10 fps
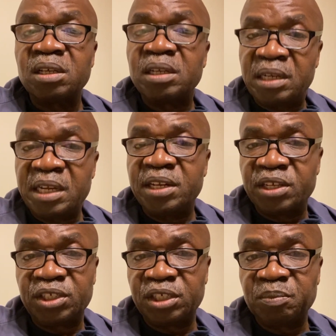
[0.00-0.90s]

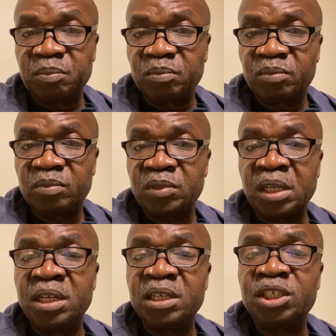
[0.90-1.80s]
leadership. A
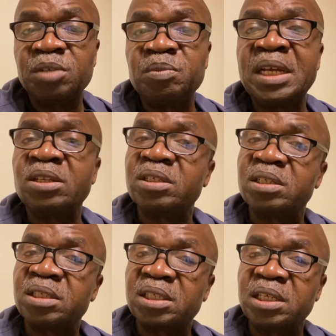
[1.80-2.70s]
leadership that
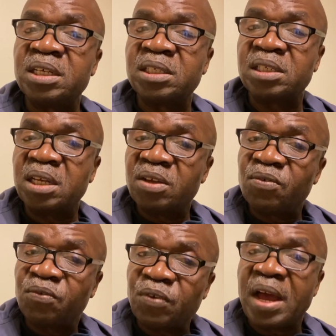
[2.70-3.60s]
sees
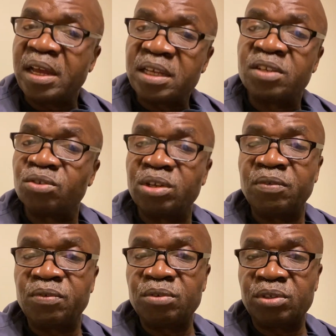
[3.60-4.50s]
far into the
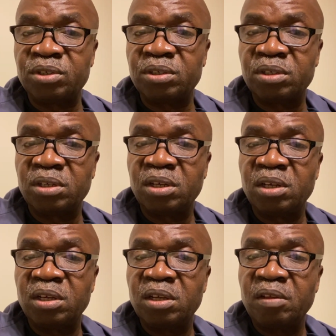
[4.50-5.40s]
future
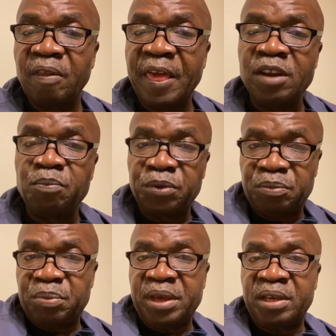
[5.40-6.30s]
and
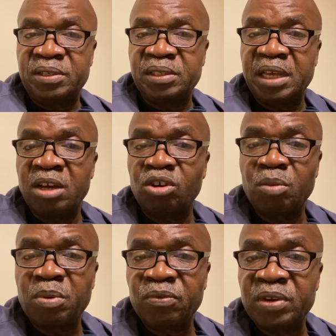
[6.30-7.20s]
prepares a crop of